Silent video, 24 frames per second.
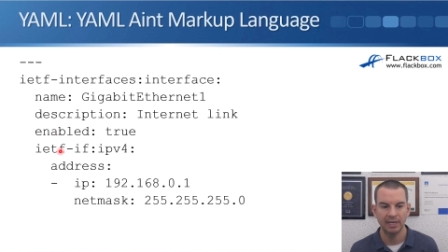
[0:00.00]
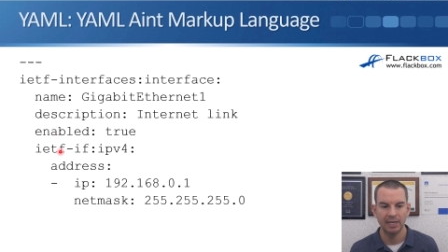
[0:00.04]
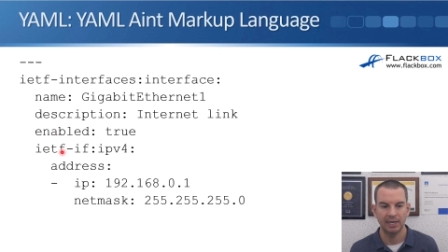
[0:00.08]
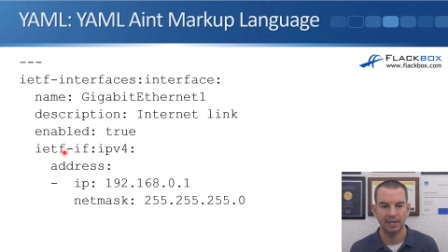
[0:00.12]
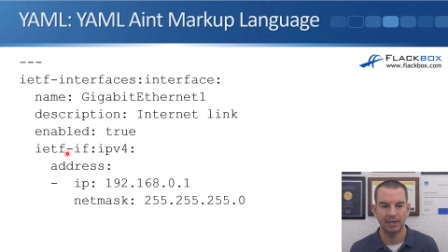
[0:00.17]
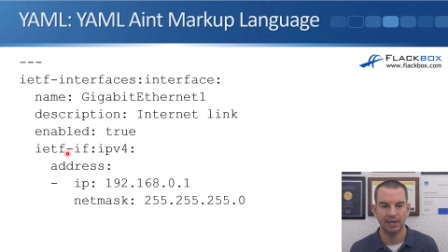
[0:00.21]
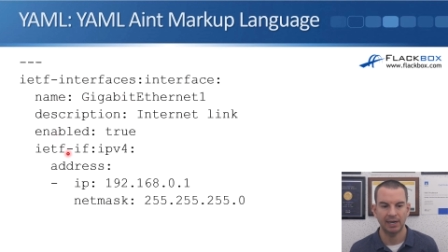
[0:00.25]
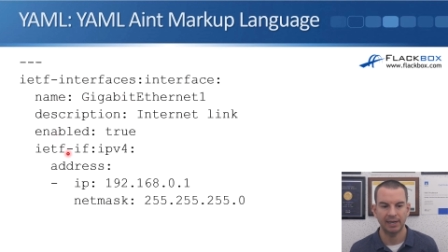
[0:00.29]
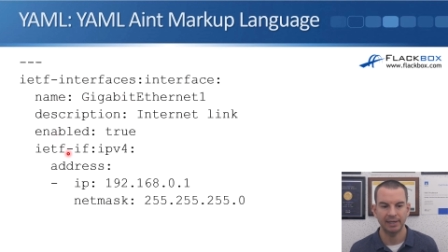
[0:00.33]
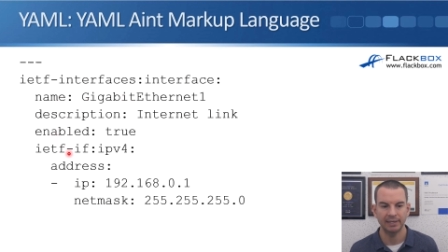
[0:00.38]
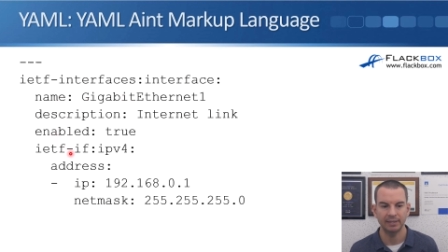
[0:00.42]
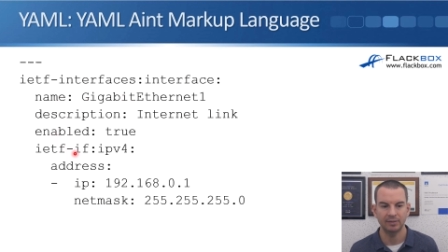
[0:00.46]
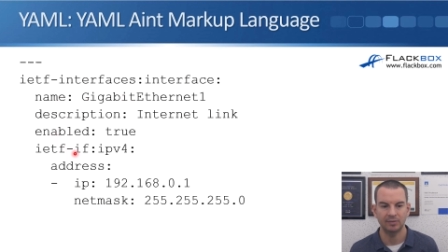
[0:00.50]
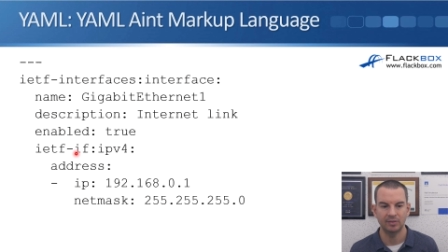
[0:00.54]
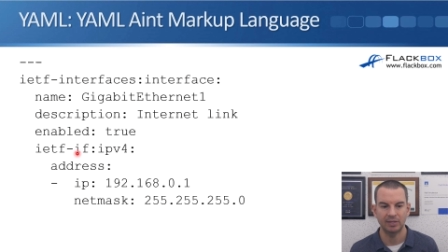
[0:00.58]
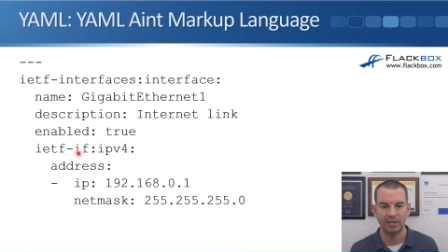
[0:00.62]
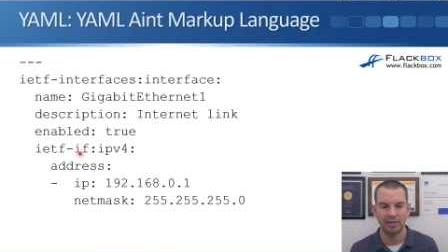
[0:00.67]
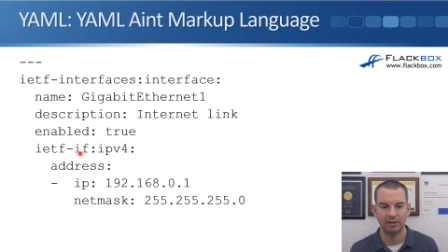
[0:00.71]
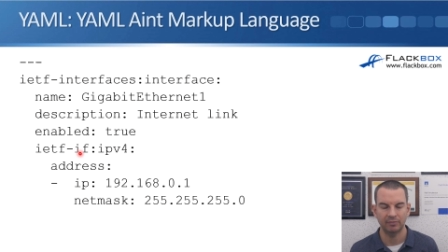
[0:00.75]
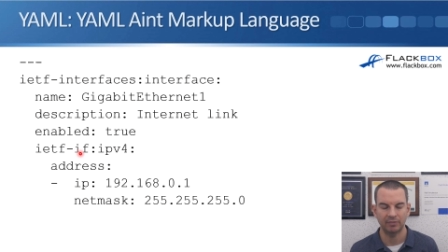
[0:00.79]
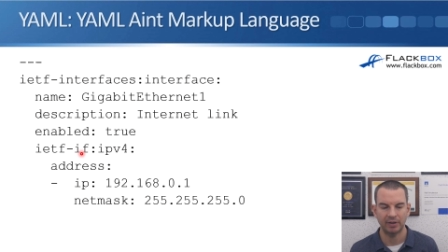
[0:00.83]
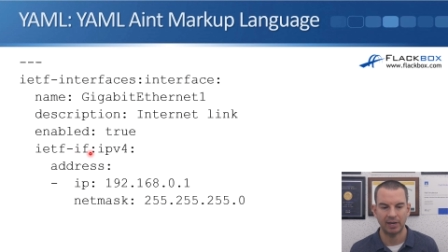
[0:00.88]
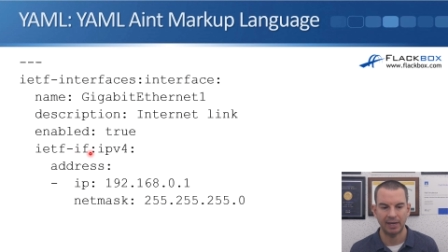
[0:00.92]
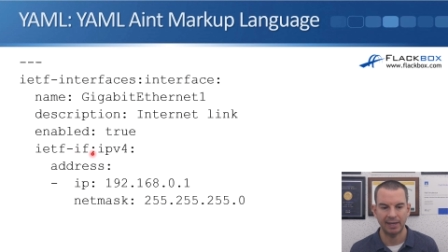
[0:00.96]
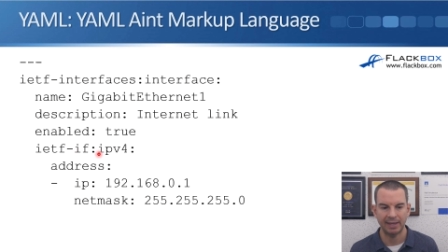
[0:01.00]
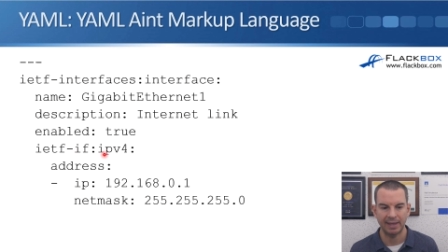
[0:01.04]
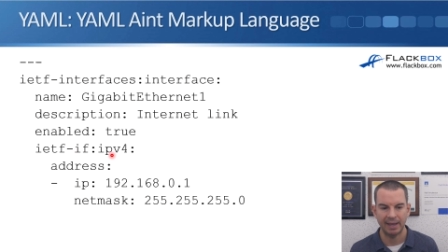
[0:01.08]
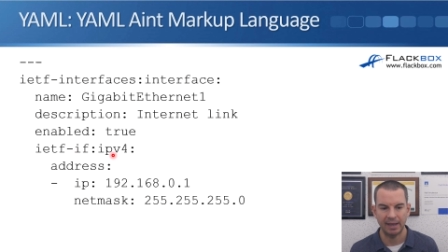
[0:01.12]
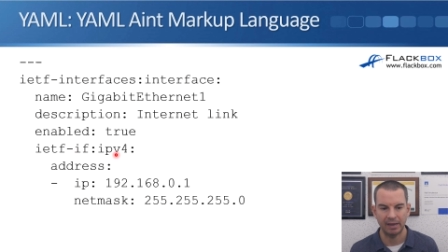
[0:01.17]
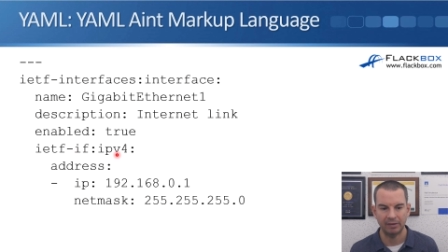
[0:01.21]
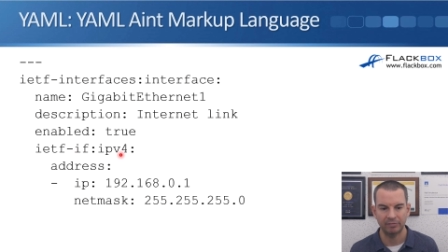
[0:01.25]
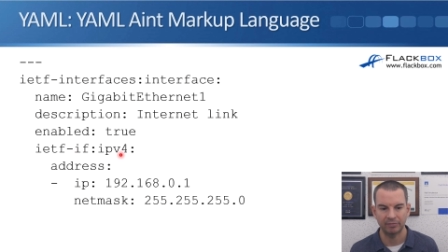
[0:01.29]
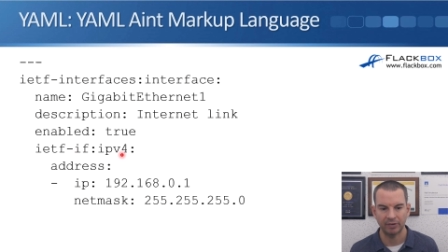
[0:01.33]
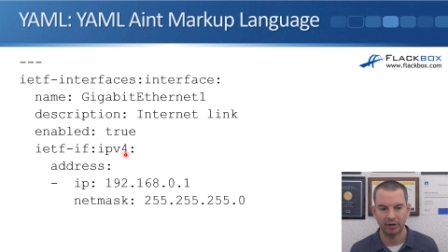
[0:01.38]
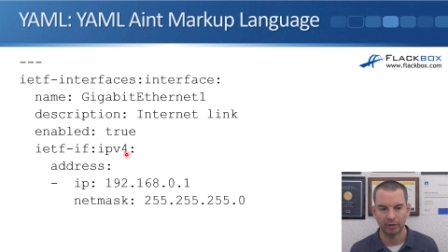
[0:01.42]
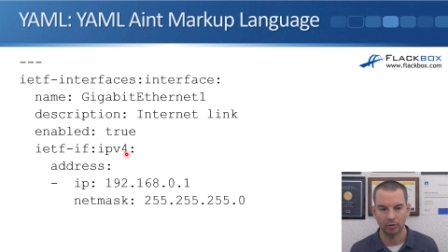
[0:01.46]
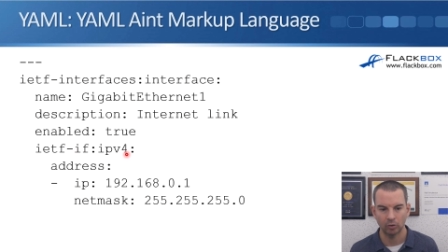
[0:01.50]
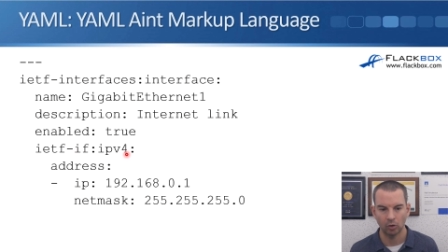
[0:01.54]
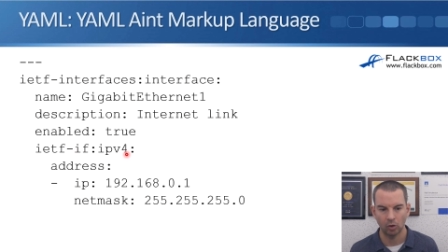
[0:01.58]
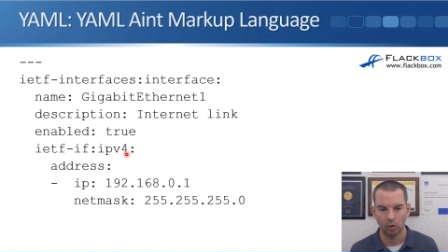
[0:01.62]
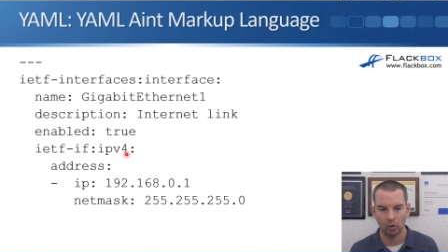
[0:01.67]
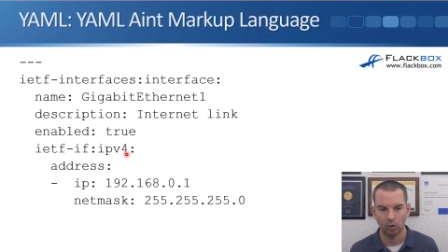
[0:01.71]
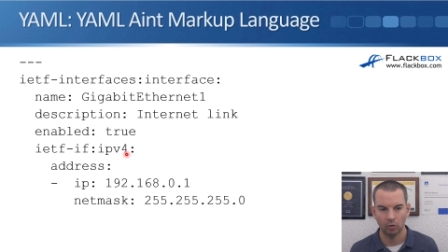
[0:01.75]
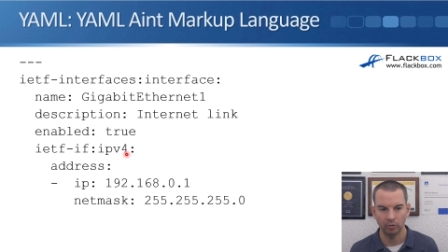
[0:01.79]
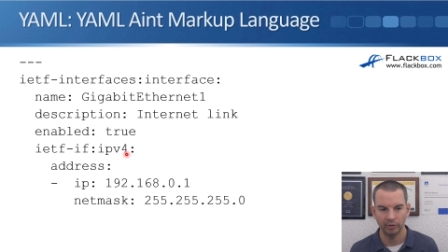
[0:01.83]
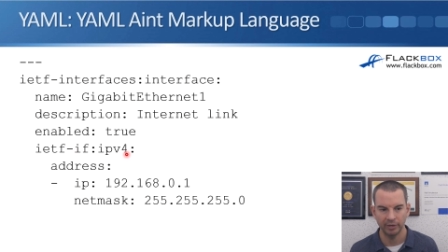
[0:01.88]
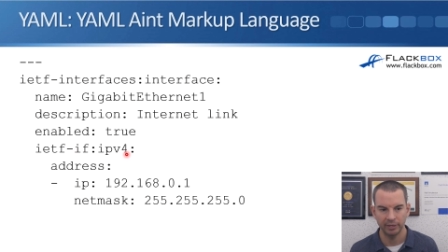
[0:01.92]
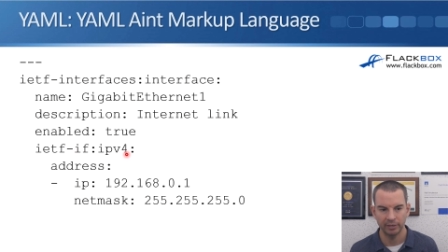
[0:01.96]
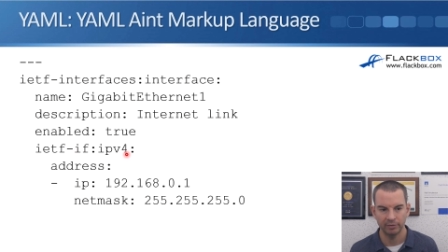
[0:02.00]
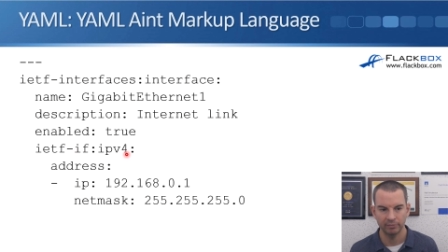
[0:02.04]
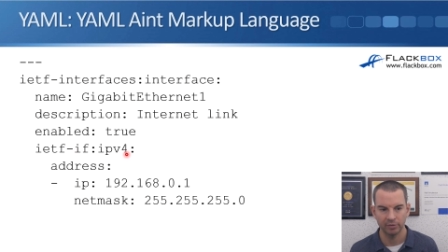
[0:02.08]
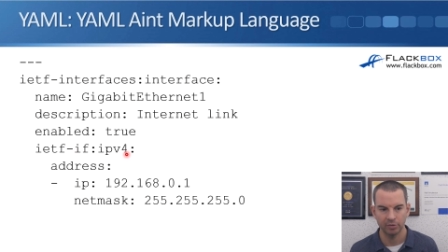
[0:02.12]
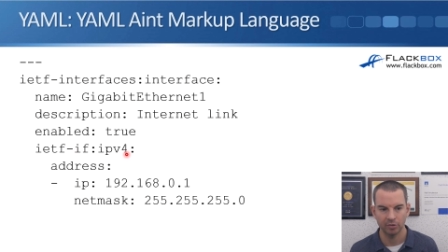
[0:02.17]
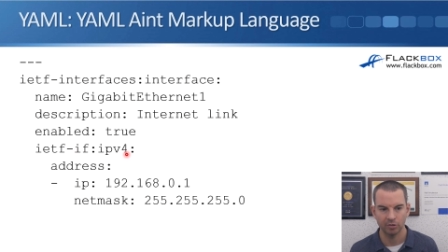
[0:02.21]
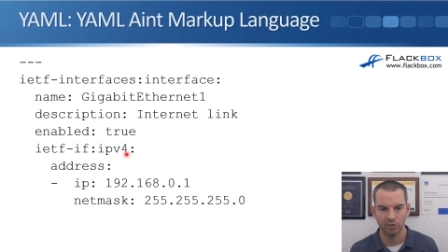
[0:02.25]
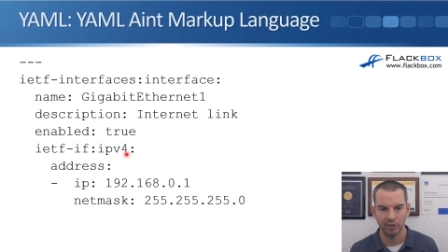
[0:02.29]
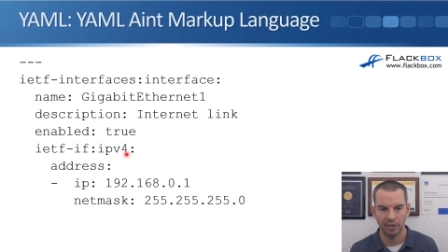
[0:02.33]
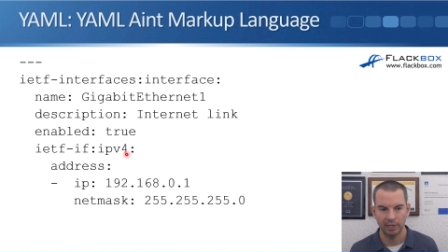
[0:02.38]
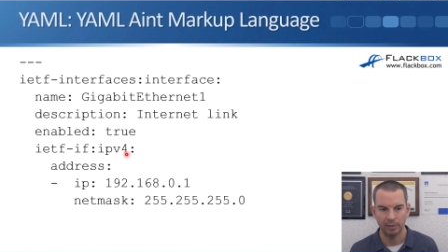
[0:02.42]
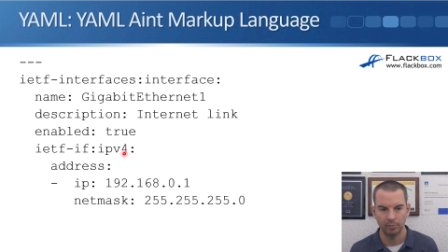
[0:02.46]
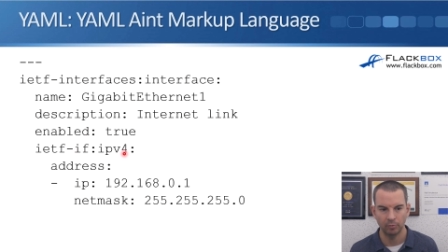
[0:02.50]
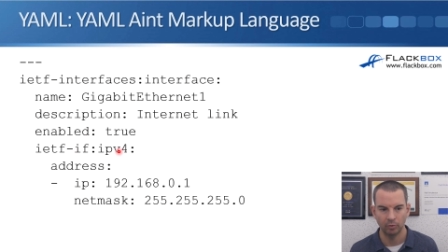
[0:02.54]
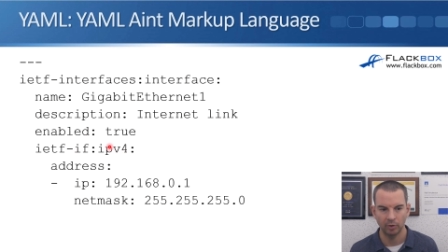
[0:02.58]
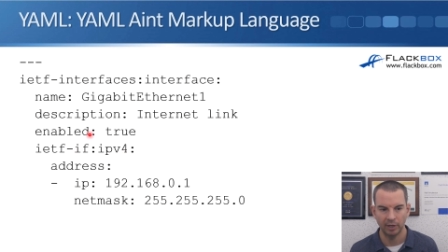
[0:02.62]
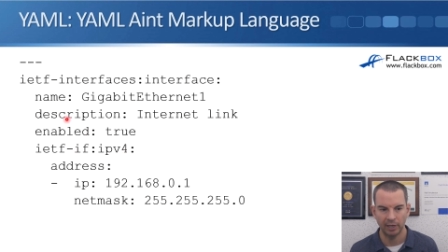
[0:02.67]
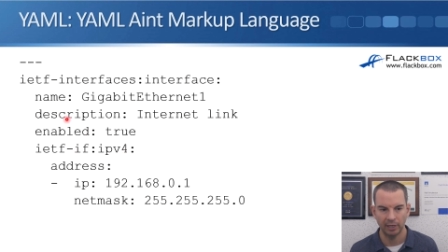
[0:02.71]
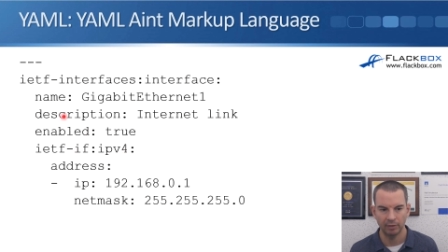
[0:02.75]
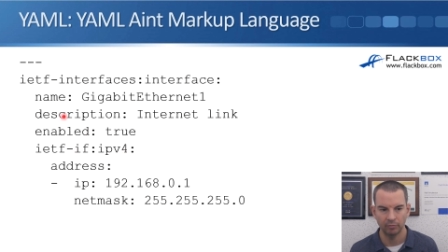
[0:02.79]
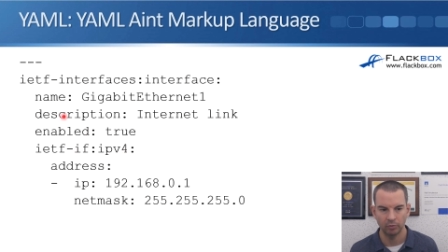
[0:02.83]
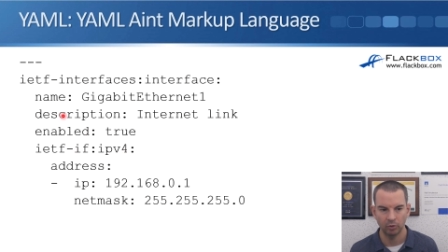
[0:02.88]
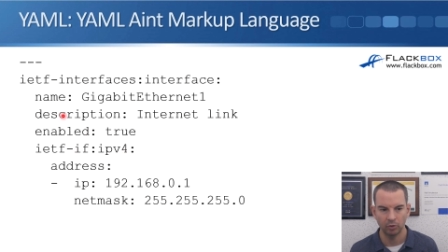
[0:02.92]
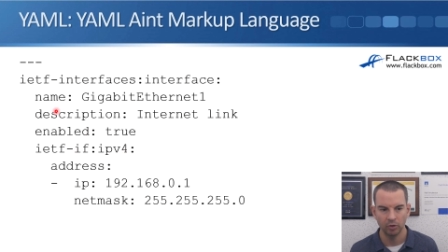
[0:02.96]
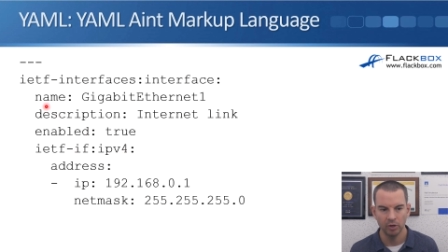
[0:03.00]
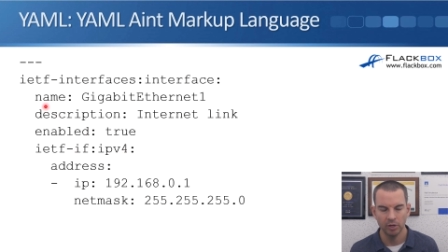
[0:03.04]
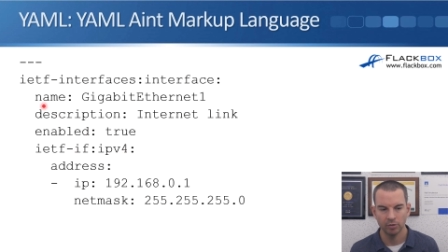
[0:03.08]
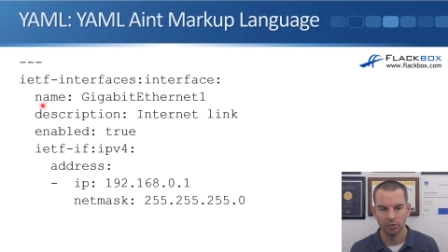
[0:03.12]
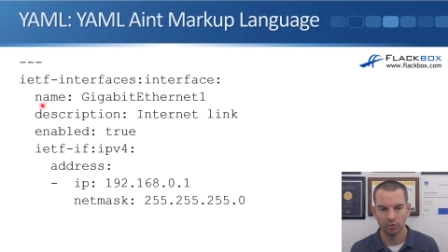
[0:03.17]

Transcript: and IETF IF are all at the same level.